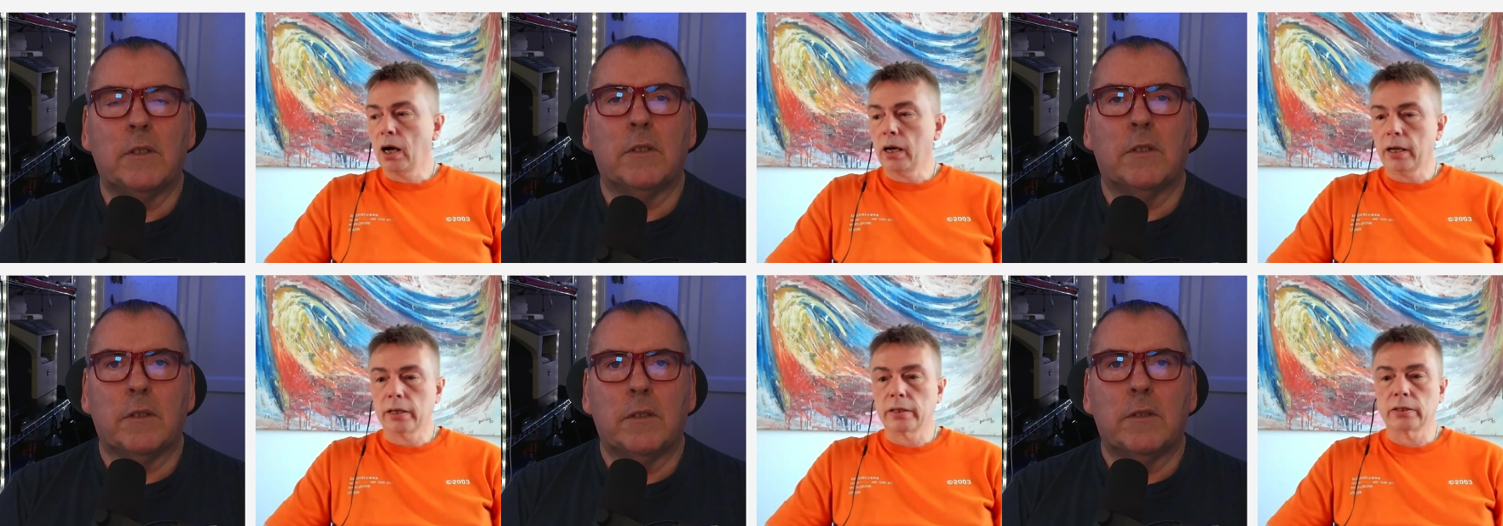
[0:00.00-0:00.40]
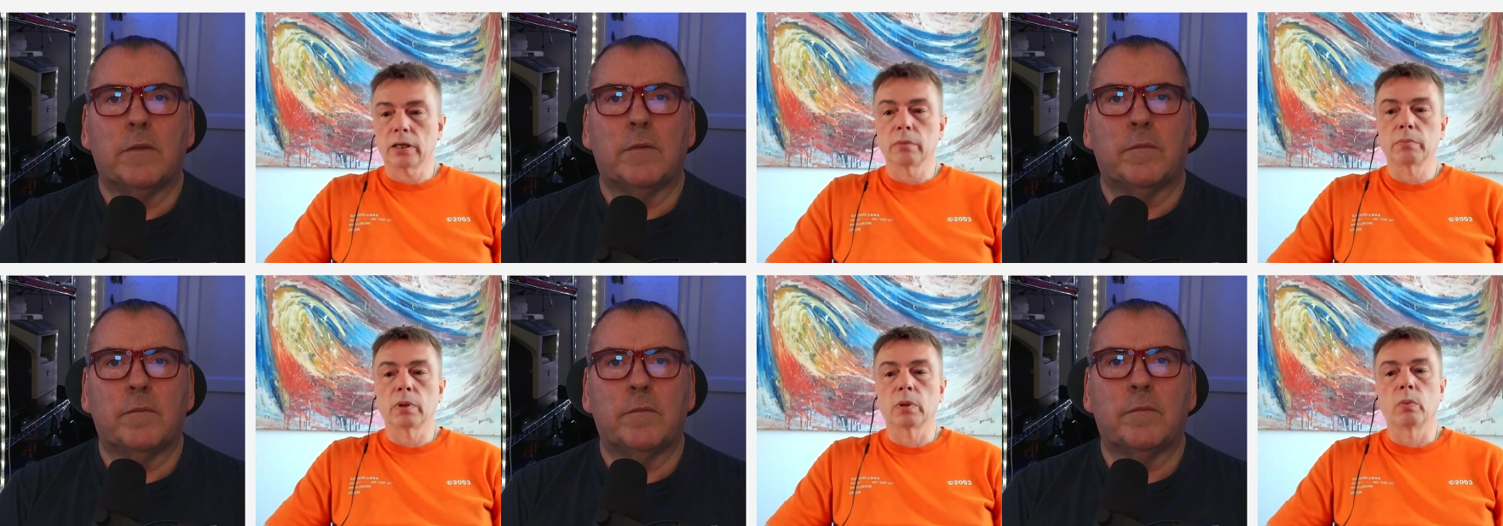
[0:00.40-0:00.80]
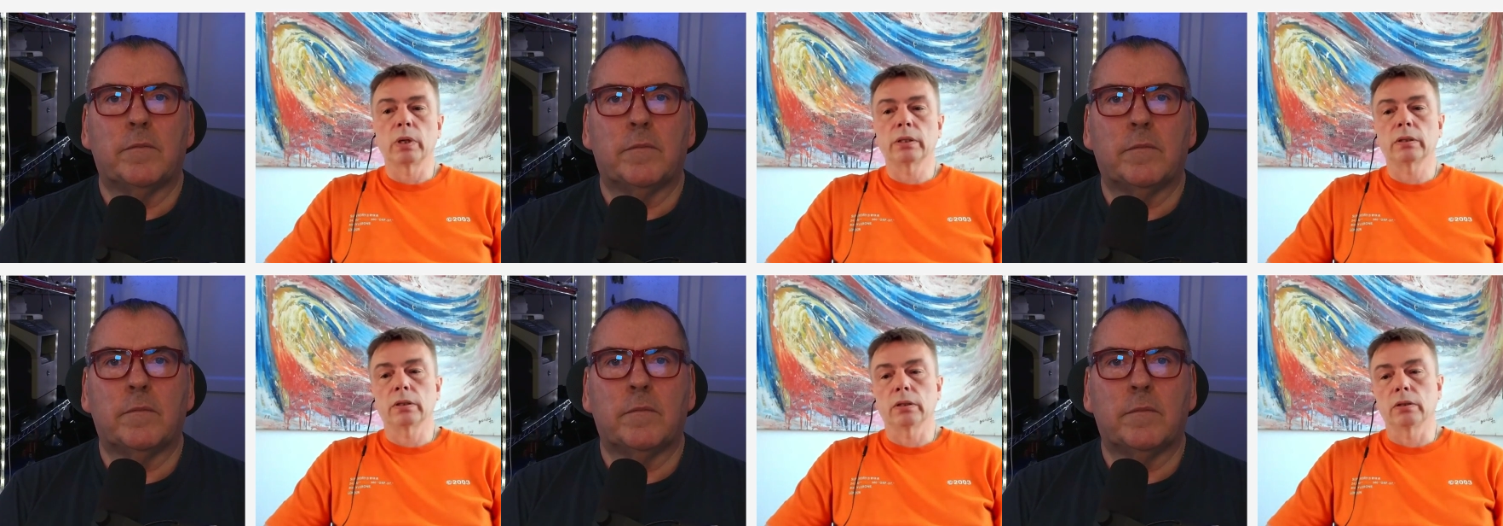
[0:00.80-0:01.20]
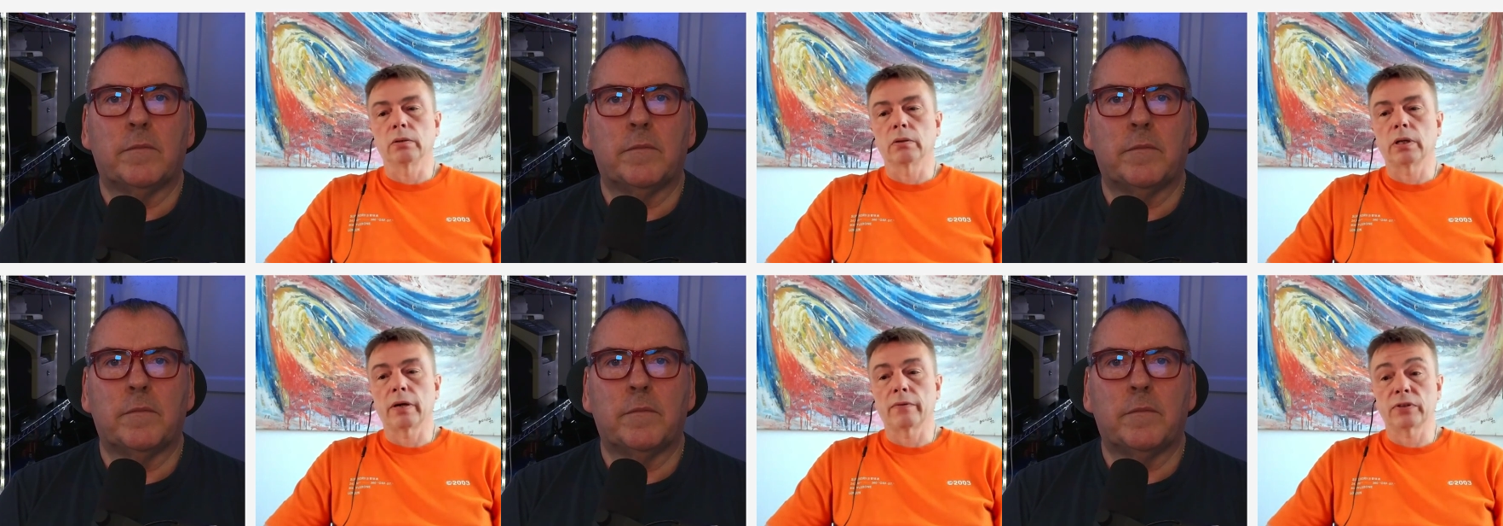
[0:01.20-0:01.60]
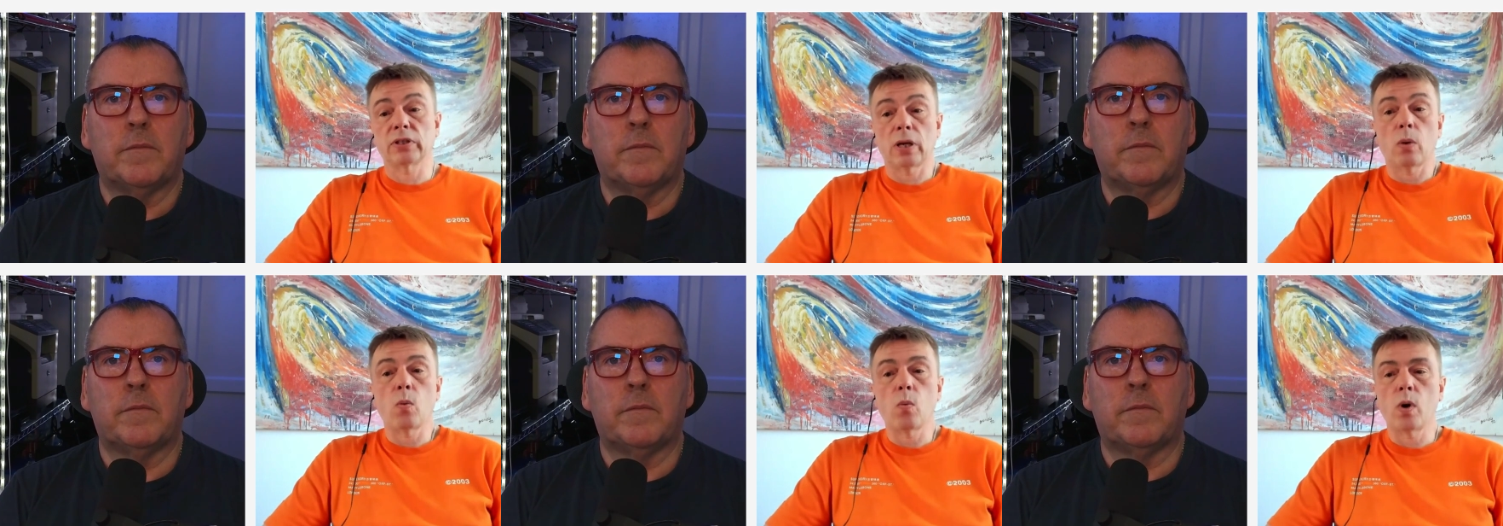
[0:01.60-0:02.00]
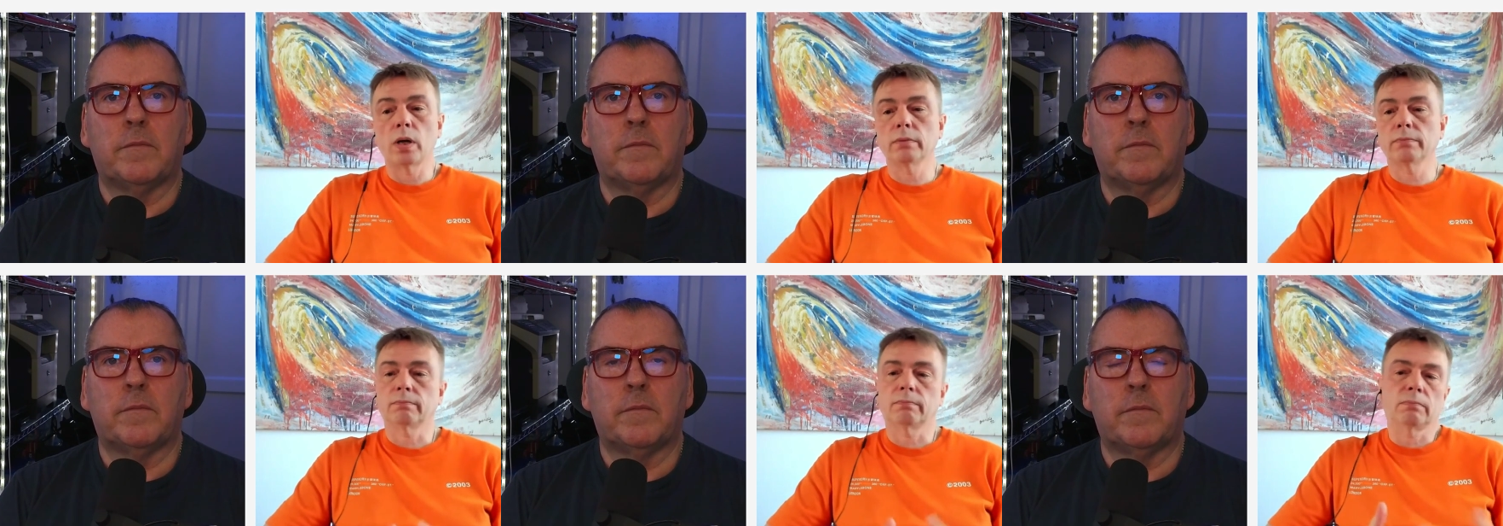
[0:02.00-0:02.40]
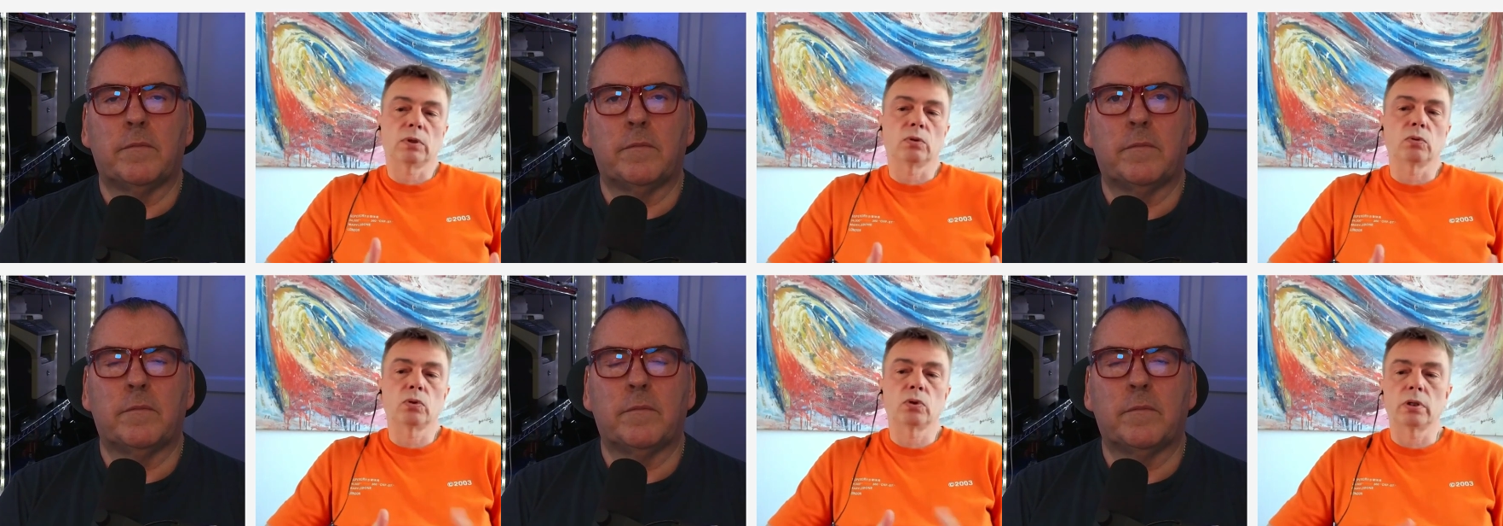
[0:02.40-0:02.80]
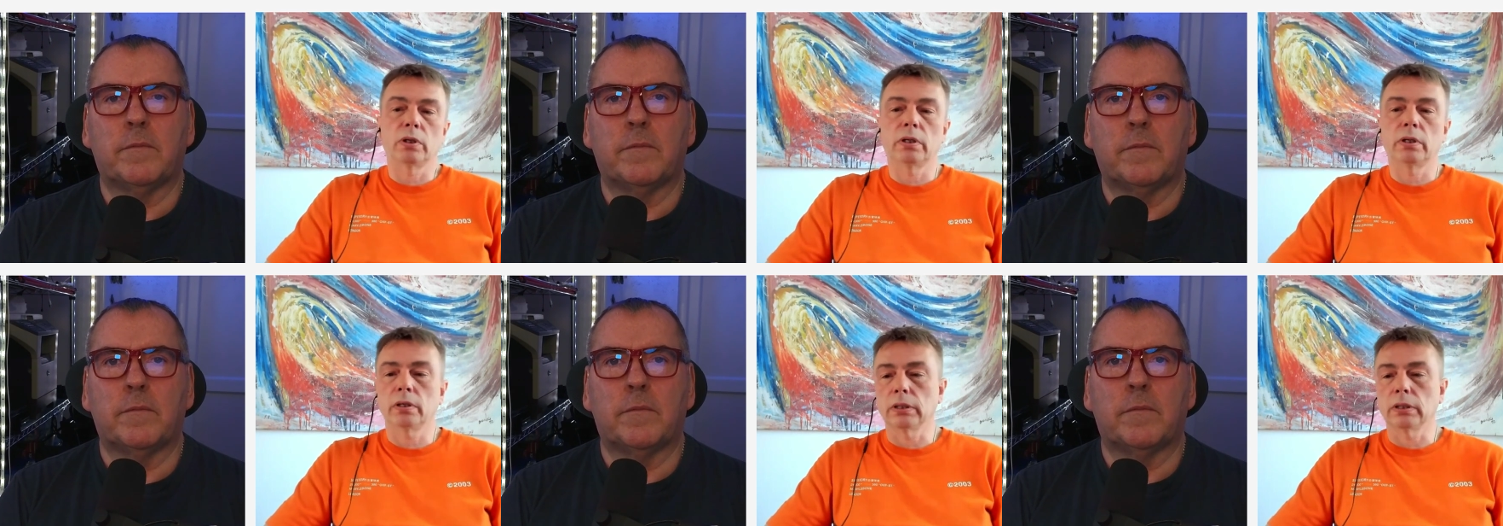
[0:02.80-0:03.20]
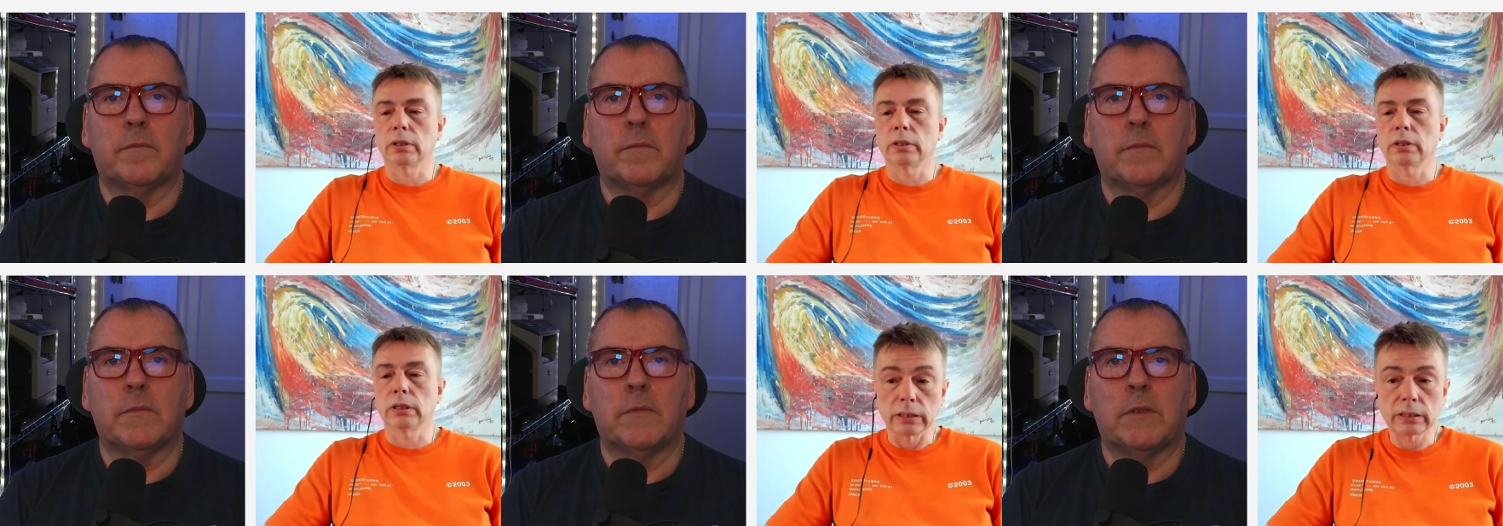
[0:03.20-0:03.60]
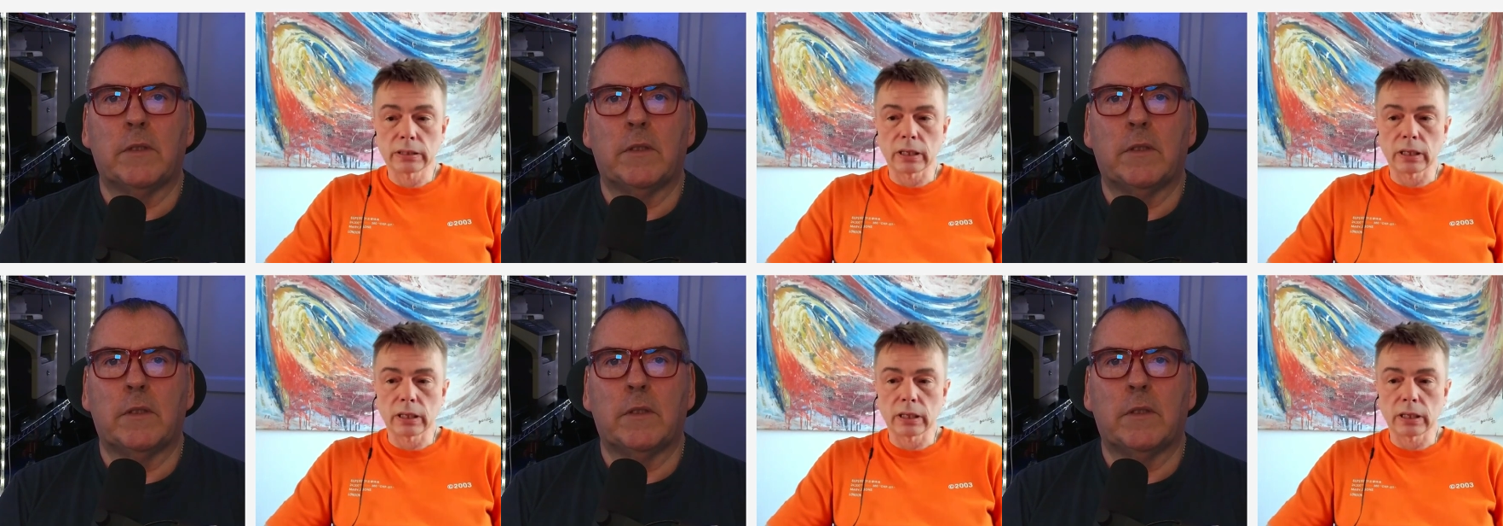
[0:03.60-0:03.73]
Speaker 1: uh, example when you have someone usually in, in,